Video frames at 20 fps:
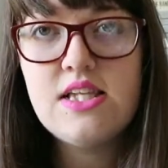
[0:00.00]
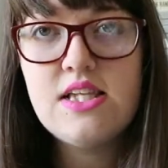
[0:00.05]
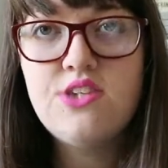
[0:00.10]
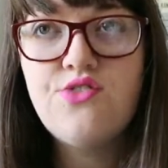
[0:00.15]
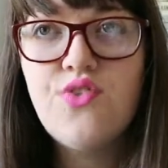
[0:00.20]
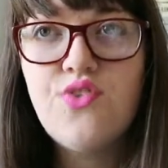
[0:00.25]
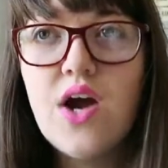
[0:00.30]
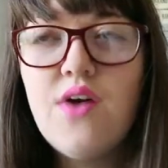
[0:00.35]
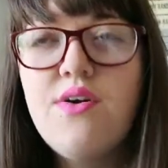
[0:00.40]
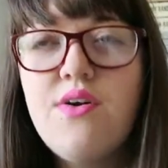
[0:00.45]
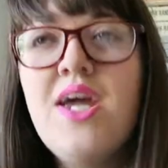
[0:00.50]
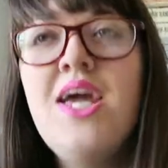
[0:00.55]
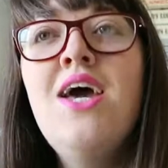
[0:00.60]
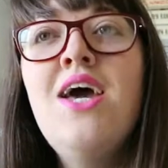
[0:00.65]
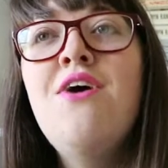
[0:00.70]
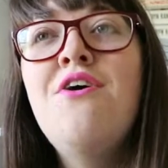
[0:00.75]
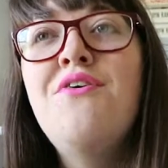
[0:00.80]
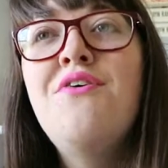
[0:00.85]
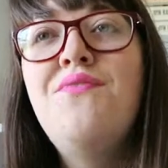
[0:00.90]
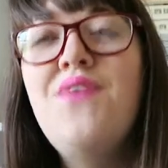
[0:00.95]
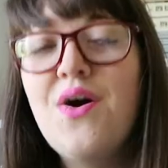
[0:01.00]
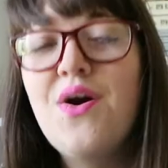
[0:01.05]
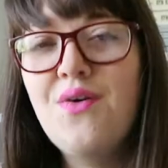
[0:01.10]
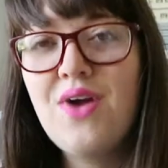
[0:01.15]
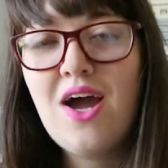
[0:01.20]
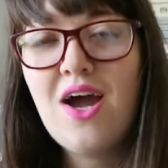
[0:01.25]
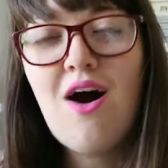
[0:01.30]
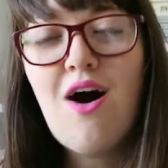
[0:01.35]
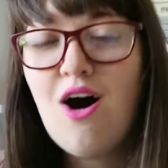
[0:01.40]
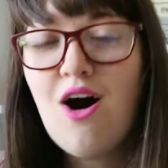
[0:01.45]
It's very,
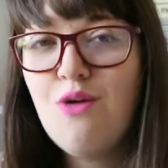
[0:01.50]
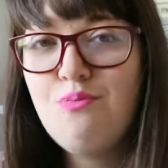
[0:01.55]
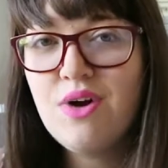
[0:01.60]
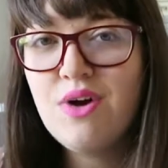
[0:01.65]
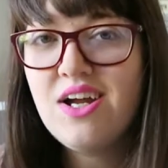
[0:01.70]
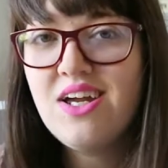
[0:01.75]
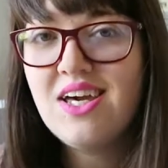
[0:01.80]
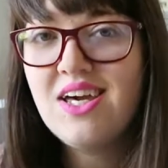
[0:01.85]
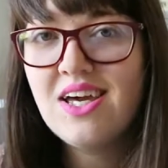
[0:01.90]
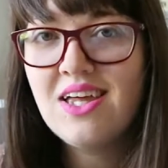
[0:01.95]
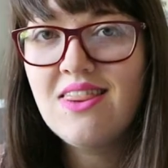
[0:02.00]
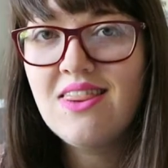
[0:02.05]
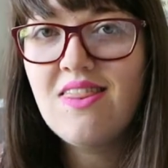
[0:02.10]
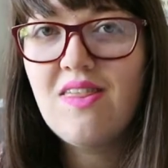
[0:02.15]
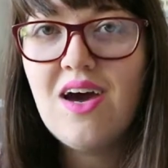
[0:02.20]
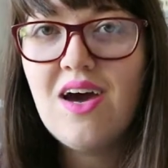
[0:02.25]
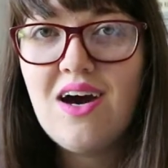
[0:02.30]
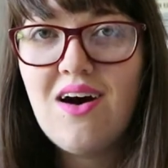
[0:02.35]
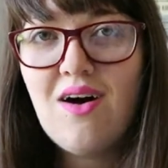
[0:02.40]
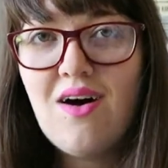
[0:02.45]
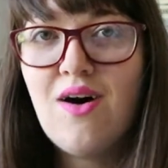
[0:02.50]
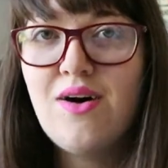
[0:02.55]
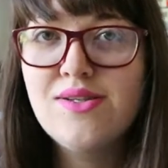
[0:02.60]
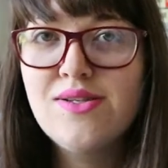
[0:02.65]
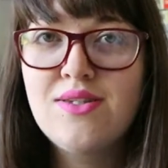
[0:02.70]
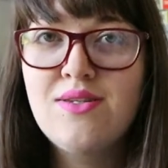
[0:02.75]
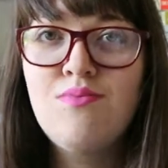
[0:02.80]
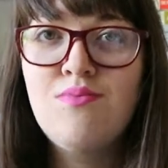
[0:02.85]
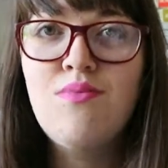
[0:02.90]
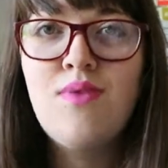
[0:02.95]
very heartbreaking. There
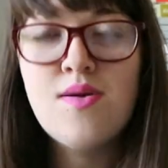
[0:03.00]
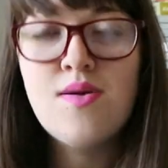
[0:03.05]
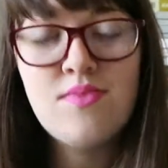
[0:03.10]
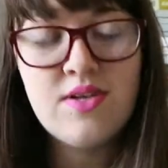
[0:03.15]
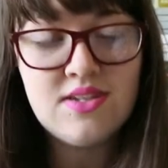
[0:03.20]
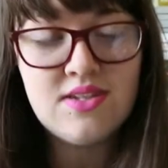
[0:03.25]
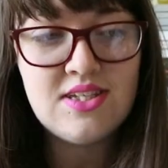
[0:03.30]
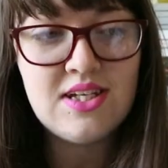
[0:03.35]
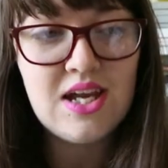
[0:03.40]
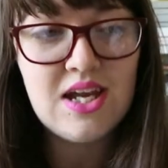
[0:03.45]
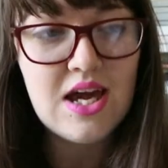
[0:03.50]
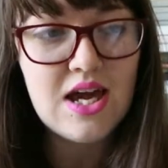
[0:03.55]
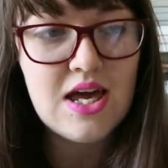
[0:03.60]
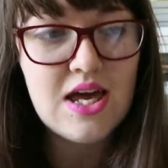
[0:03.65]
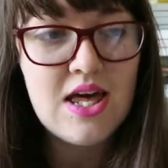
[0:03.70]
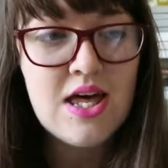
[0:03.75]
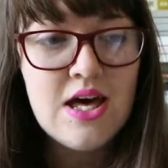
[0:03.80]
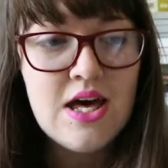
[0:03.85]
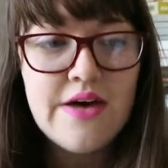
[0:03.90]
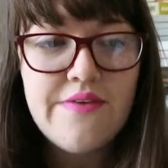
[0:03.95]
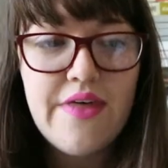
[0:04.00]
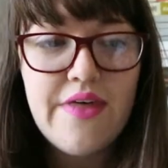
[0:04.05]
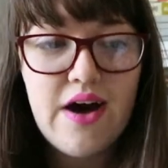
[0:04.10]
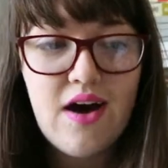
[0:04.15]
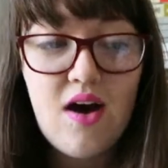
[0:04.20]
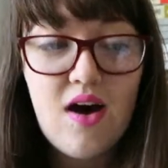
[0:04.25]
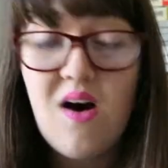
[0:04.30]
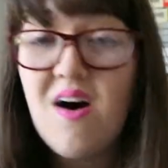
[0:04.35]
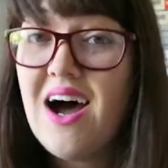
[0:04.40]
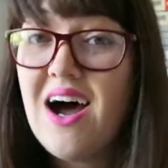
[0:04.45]
are some moments in here
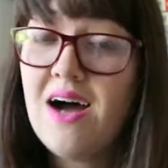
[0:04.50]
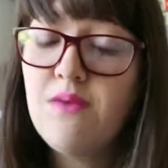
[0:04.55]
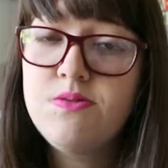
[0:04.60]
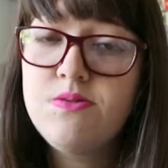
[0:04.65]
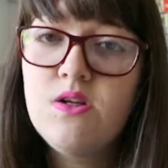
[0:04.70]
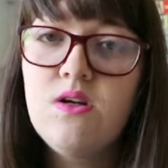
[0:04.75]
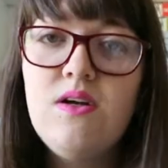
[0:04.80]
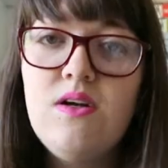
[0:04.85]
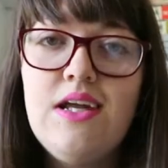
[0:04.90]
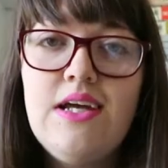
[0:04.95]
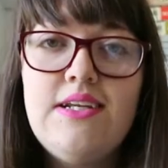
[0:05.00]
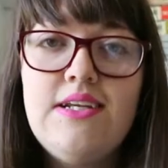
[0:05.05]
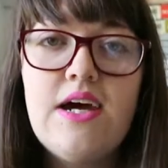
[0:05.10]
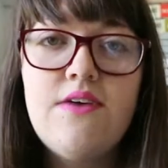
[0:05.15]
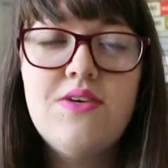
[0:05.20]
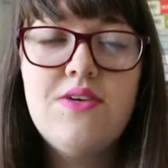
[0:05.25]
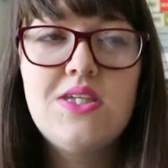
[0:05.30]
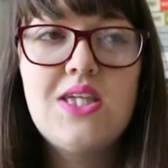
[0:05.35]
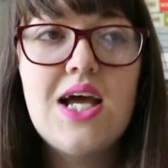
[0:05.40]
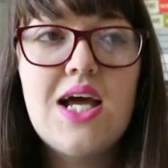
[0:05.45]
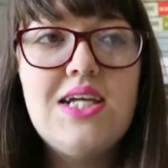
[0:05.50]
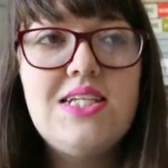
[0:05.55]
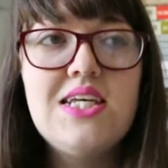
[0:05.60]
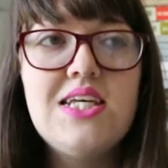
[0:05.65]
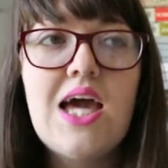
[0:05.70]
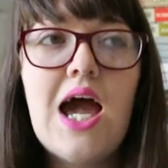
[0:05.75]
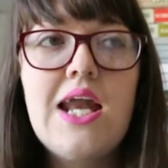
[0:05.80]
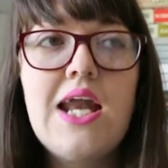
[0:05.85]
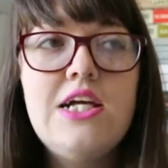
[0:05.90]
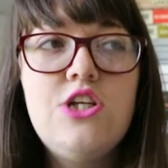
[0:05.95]
that are absolutely
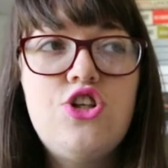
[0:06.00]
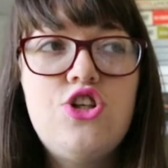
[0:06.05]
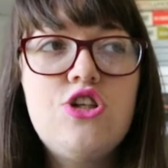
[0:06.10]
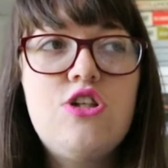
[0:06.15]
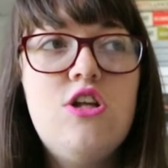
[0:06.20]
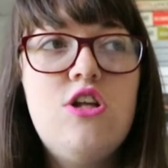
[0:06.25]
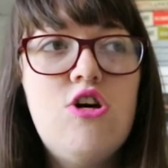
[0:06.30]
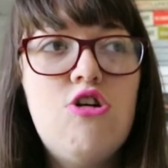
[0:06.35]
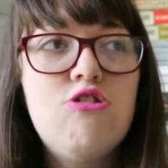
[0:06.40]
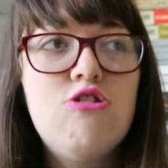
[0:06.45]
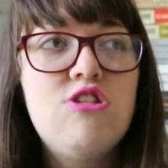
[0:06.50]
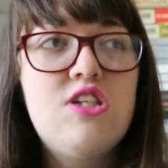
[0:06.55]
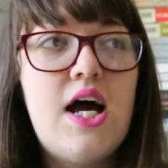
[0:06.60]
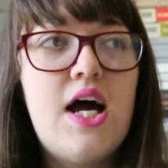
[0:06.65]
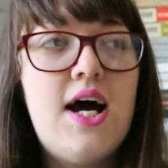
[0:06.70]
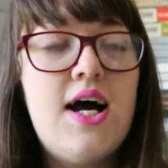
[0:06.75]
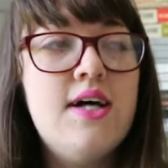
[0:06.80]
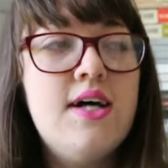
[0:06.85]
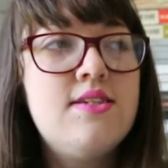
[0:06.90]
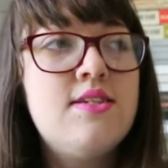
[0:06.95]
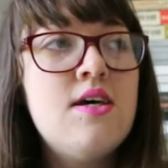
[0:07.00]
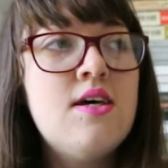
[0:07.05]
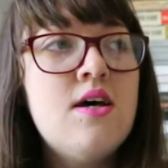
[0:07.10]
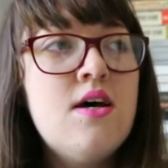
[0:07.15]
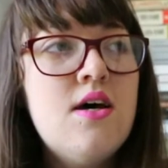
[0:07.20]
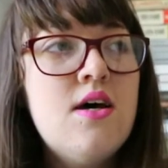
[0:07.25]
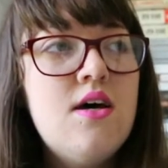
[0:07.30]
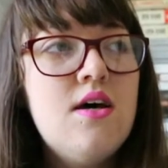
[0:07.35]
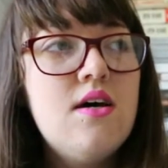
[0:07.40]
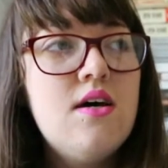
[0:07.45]
devastating, and it just looks at
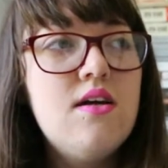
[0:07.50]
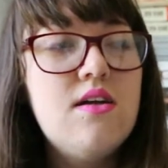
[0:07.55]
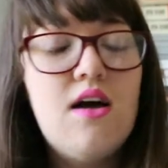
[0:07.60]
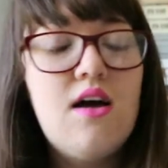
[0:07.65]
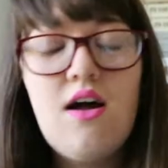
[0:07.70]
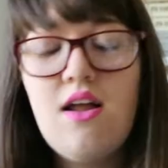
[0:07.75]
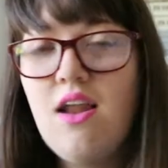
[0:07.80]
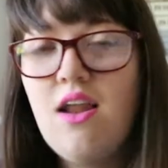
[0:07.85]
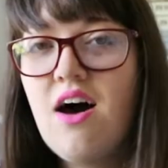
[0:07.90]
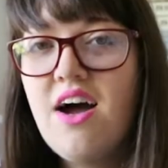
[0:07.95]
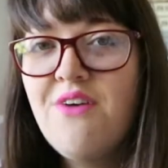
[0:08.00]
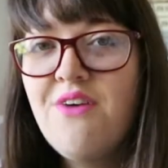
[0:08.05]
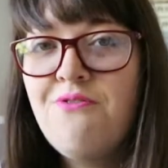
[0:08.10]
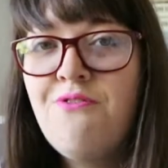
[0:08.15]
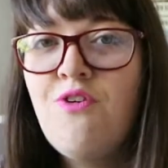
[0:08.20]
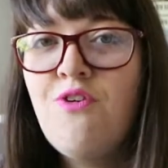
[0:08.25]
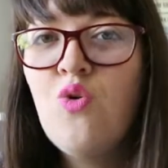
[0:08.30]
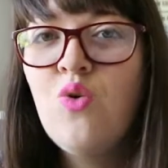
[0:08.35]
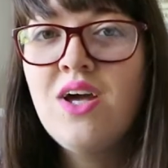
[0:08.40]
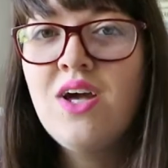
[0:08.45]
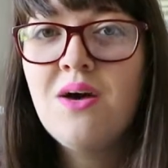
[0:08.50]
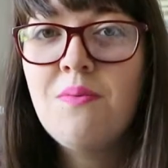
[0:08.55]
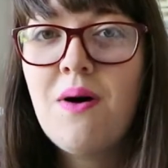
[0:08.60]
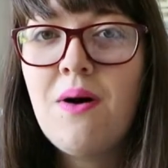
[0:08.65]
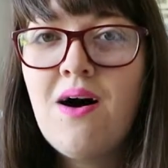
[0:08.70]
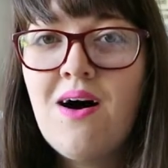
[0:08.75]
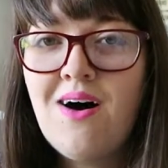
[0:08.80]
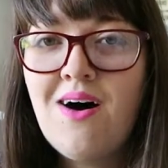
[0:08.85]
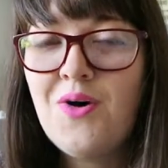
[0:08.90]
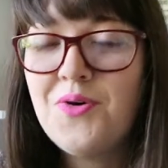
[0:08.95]
a life falling
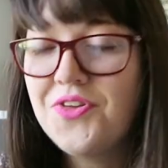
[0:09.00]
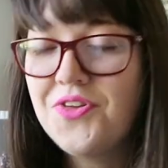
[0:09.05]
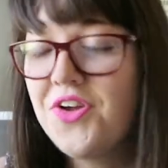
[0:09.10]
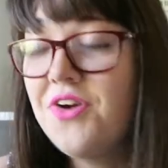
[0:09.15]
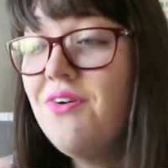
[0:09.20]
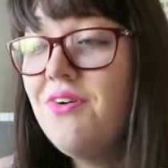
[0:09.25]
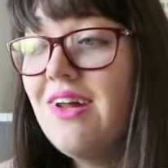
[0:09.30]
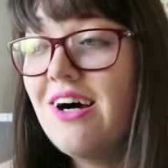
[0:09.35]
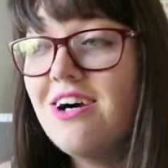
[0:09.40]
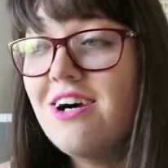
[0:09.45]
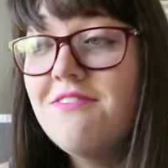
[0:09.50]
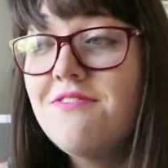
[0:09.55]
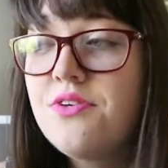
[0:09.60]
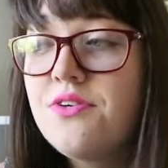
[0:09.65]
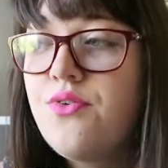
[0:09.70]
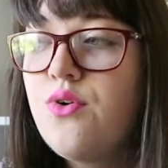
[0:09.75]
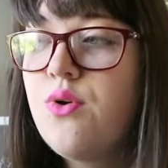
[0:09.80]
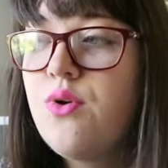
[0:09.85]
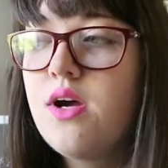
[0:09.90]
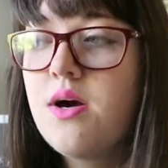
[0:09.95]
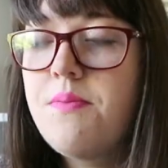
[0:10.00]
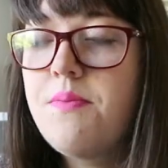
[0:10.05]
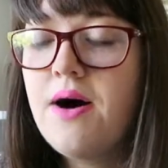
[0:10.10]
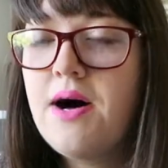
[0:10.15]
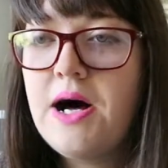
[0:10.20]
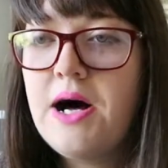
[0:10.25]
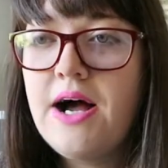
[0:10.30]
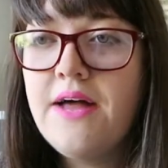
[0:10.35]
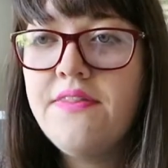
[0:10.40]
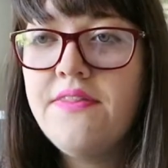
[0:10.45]
apart, or 2 lives falling
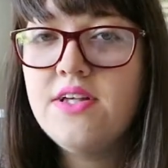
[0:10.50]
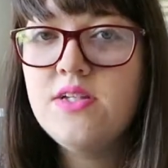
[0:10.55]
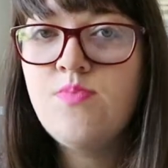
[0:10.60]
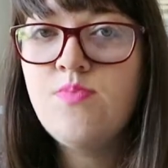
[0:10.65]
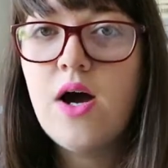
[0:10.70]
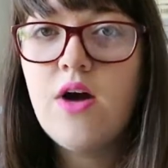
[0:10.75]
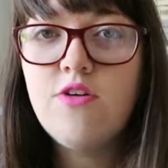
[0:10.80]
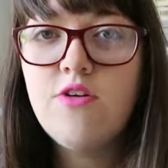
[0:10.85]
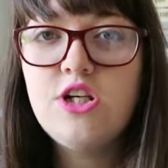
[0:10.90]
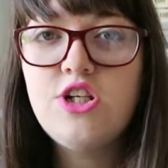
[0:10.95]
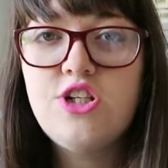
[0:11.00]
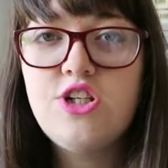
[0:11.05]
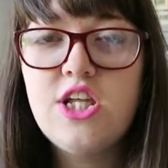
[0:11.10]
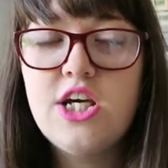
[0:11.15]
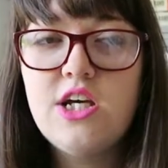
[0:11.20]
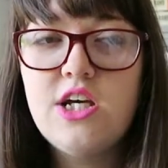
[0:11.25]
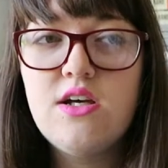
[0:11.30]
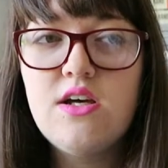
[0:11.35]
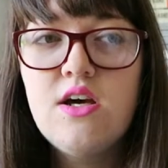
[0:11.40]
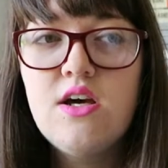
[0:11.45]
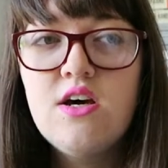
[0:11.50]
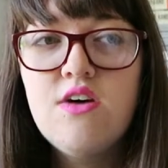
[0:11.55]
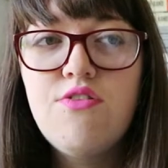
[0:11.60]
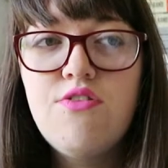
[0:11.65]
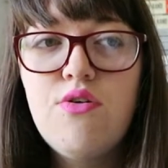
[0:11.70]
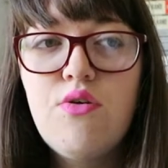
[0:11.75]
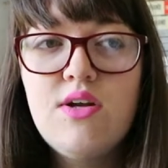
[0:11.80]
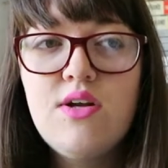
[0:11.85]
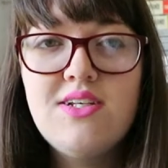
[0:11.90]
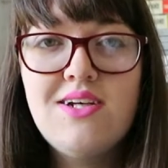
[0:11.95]
apart, and this marriage that
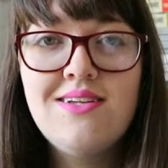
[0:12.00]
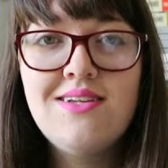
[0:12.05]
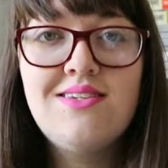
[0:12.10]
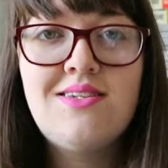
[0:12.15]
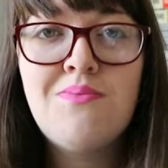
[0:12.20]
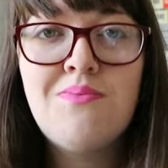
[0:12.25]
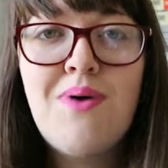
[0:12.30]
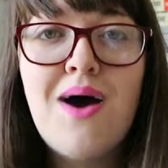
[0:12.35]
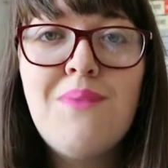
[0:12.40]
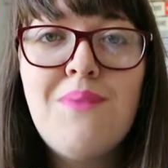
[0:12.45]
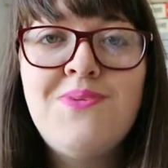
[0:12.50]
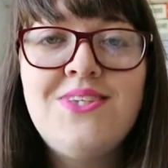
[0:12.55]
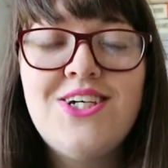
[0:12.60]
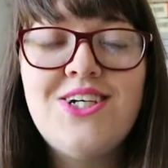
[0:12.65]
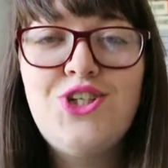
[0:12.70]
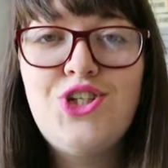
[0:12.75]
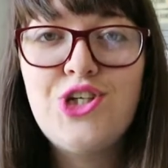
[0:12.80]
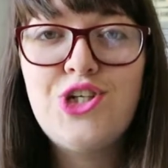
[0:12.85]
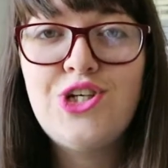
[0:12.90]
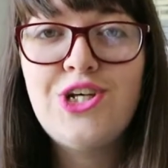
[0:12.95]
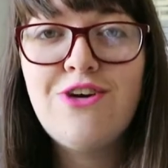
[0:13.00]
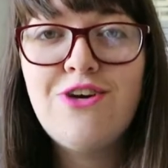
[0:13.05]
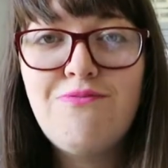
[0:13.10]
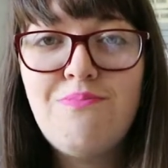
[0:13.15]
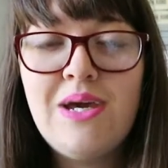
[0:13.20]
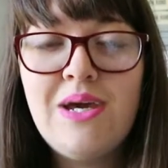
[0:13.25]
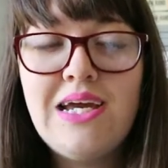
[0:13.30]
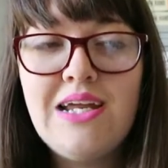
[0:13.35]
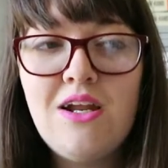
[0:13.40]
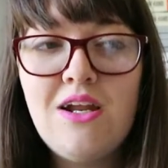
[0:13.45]
for all intents and purposes should have
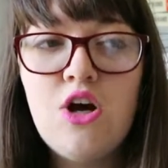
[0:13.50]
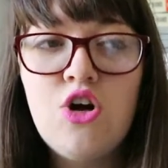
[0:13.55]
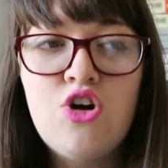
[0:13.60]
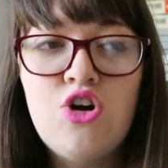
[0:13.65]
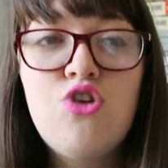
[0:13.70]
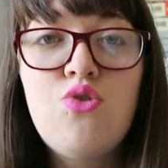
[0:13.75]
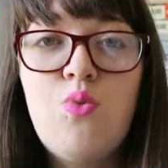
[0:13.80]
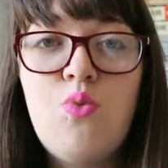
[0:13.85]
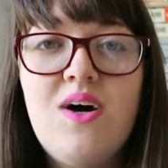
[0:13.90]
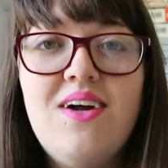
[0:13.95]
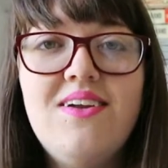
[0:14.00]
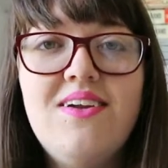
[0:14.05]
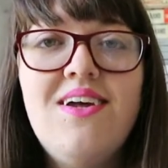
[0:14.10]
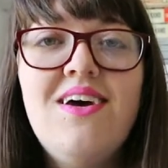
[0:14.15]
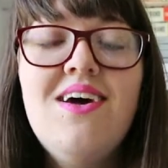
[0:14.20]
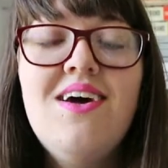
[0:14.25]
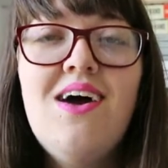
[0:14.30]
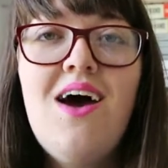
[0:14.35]
been a good one